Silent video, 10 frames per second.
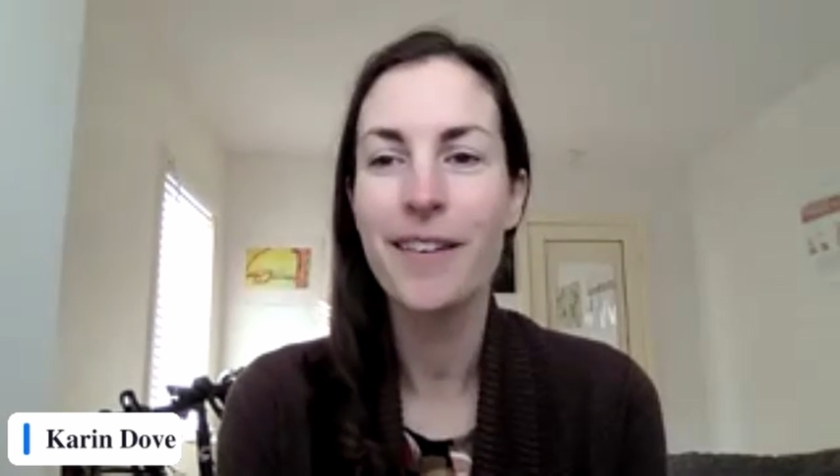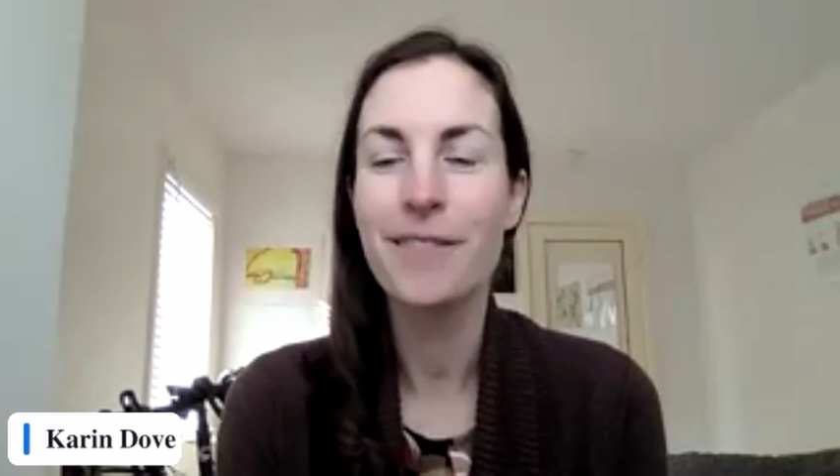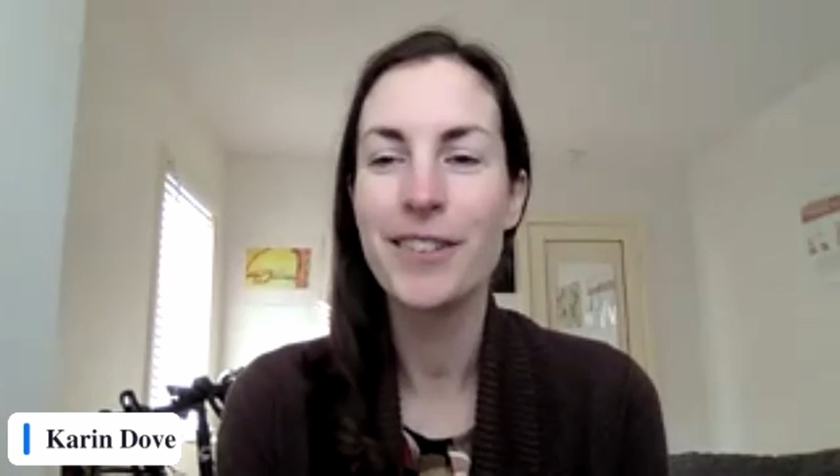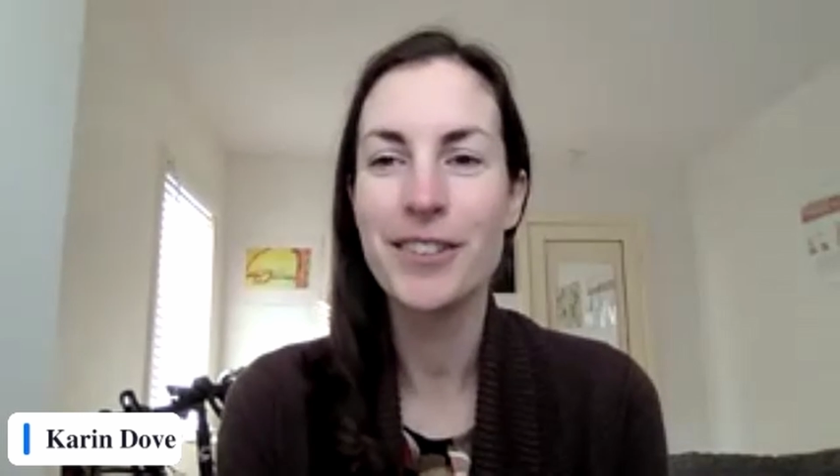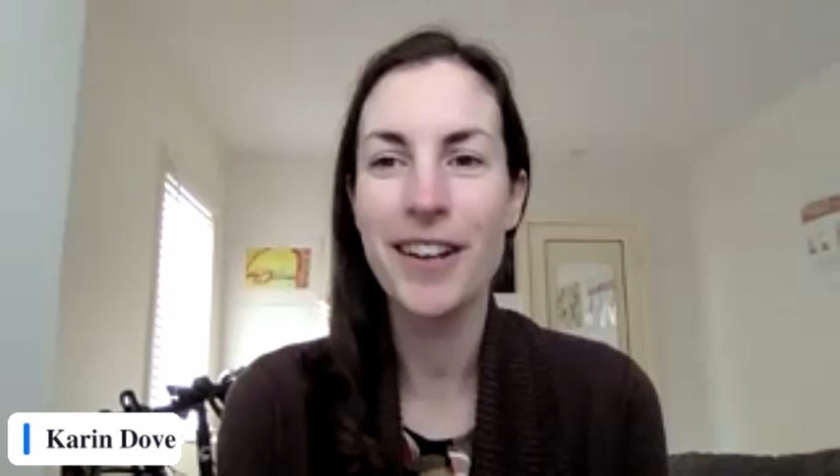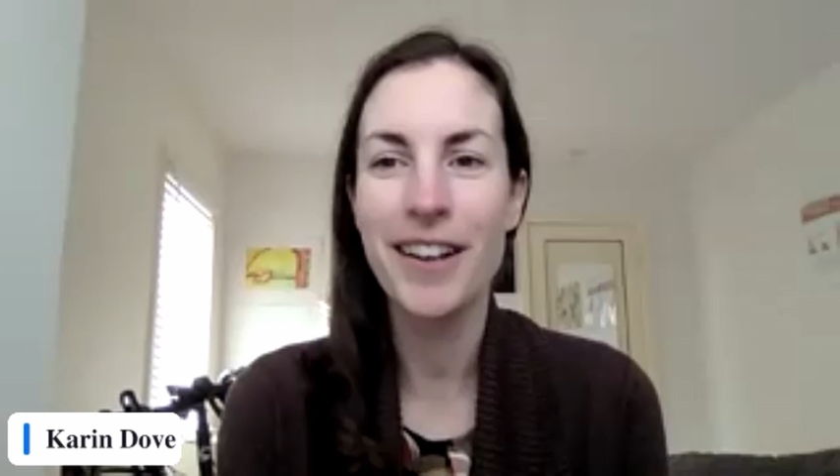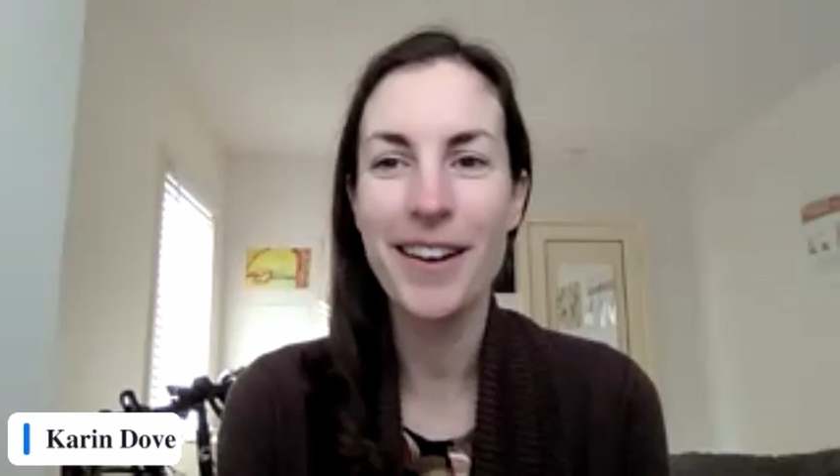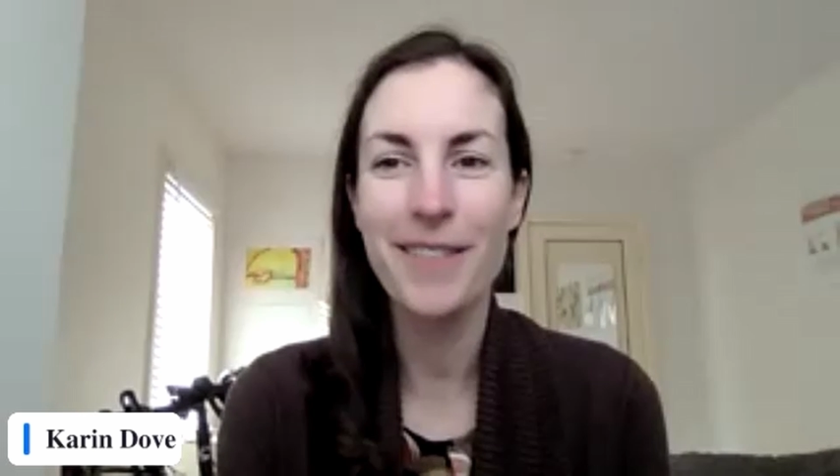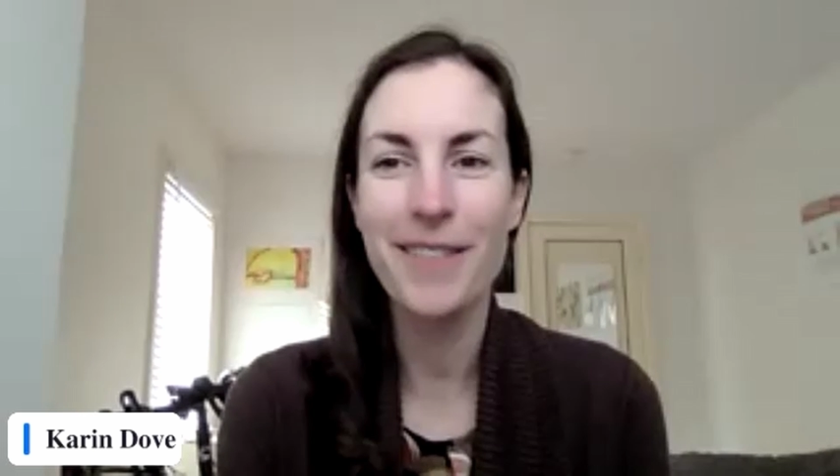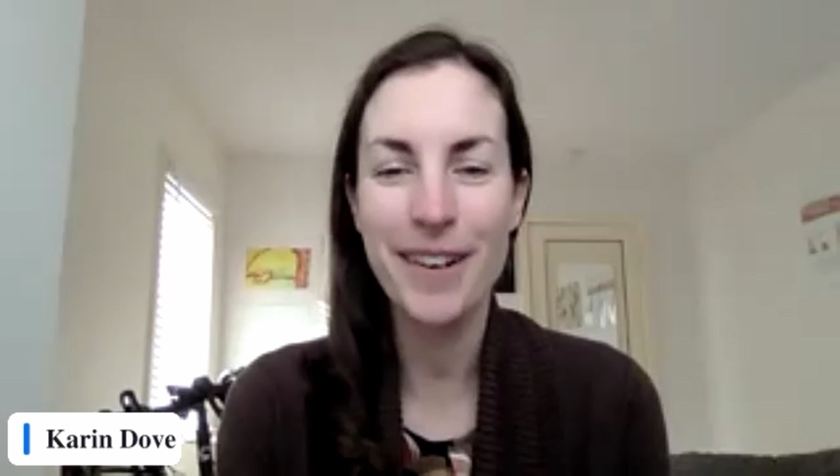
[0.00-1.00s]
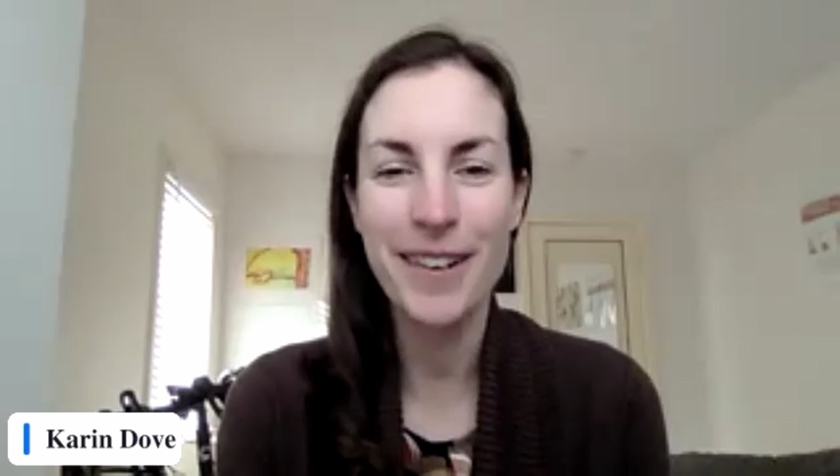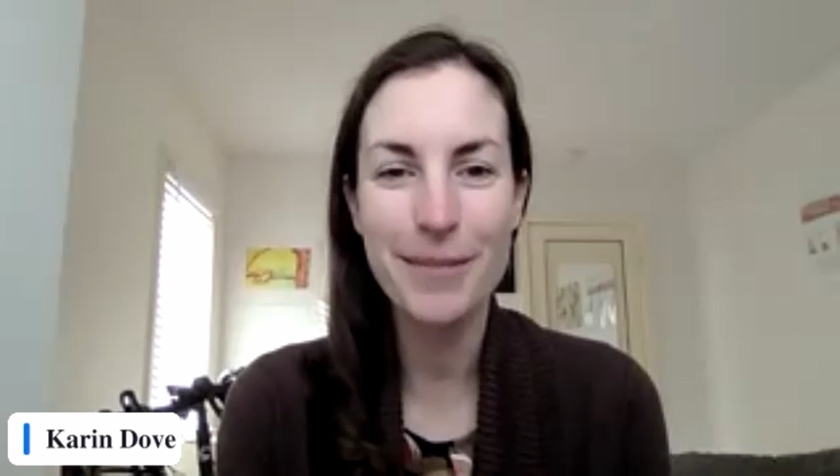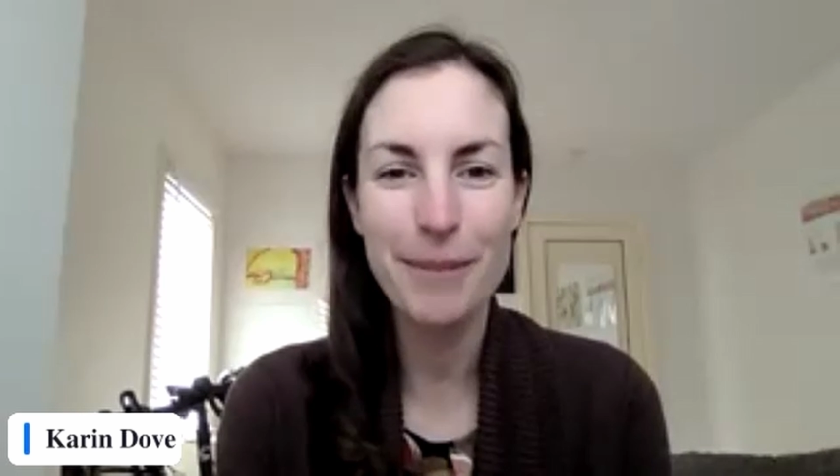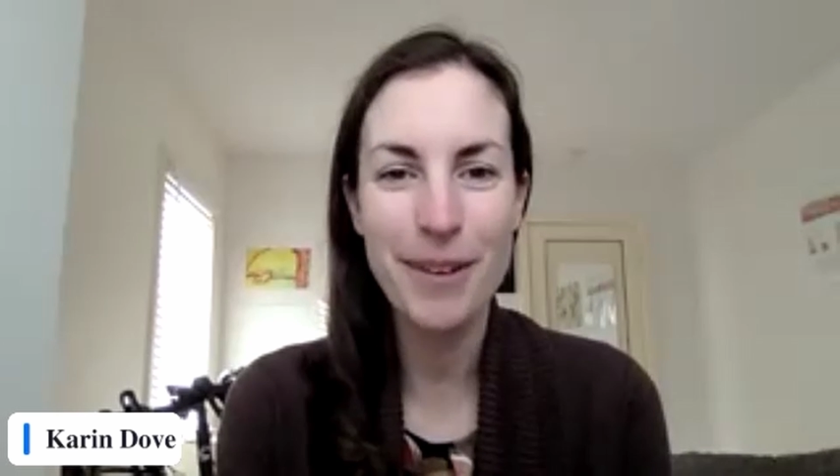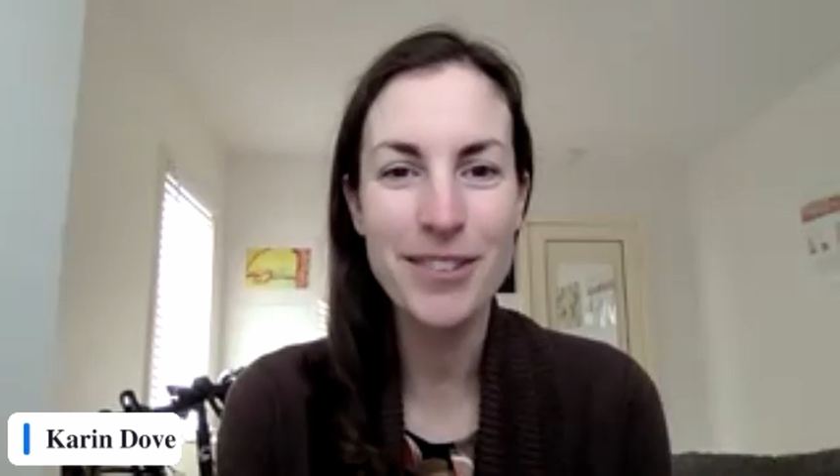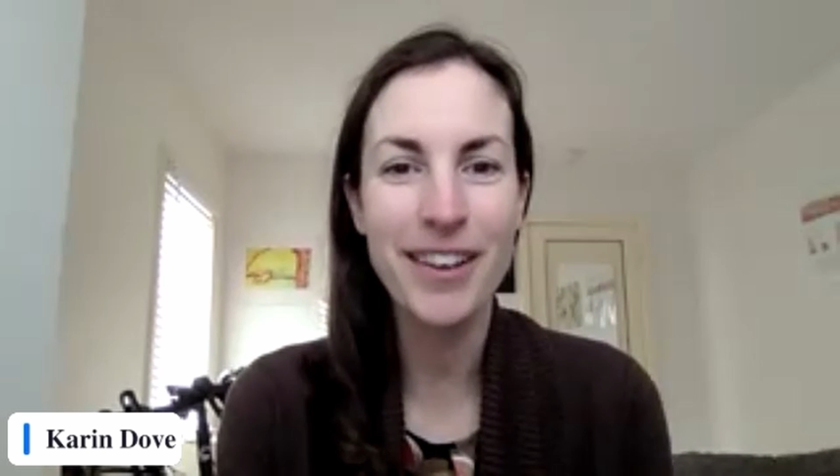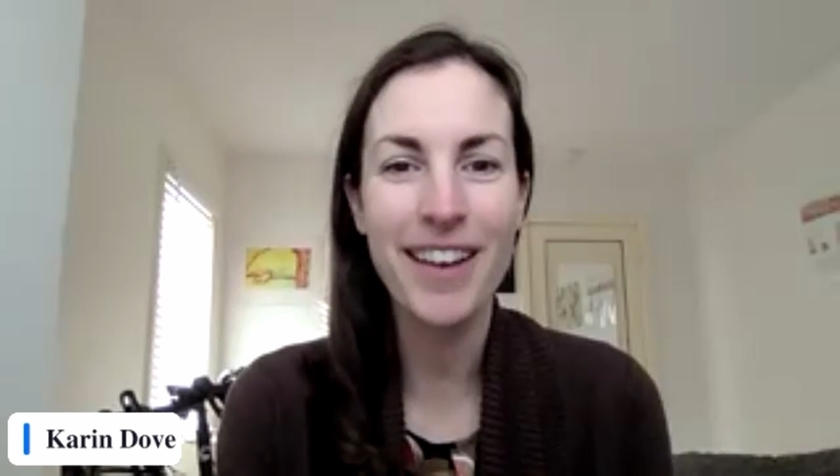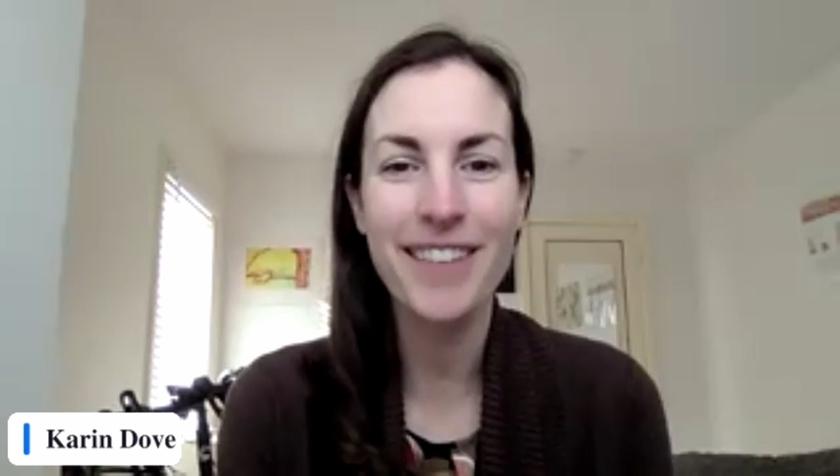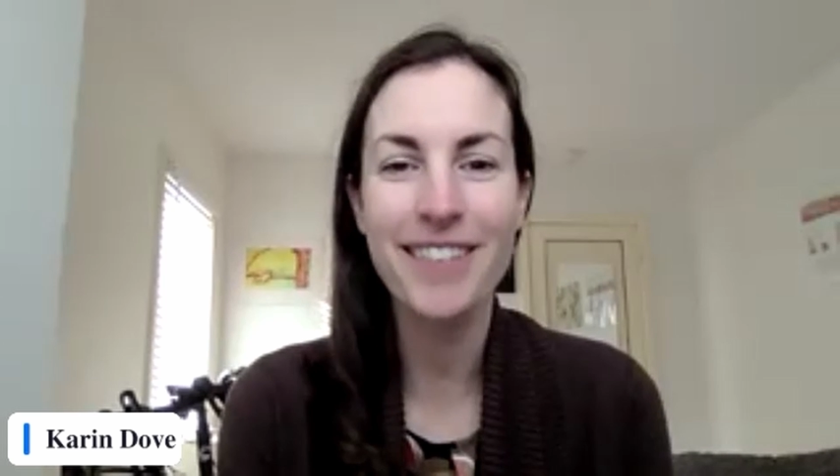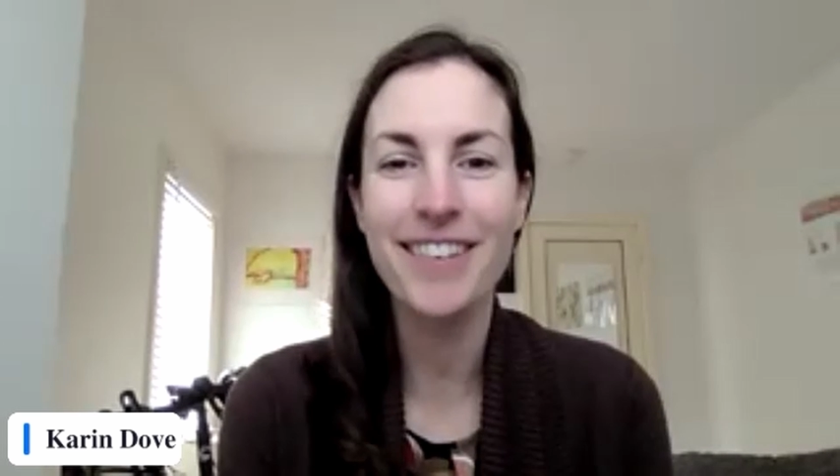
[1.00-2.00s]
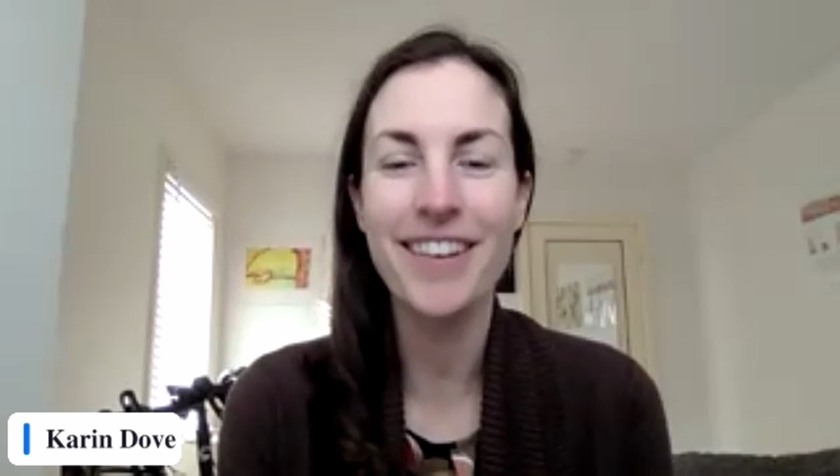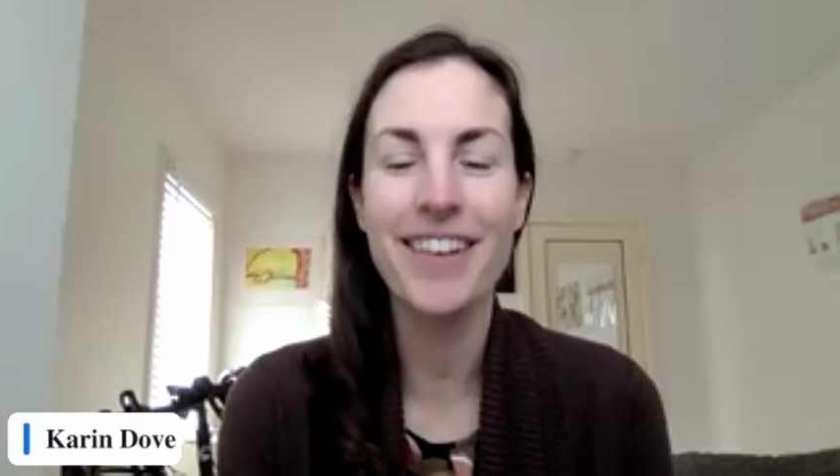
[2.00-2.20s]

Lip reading: featuring a very special guest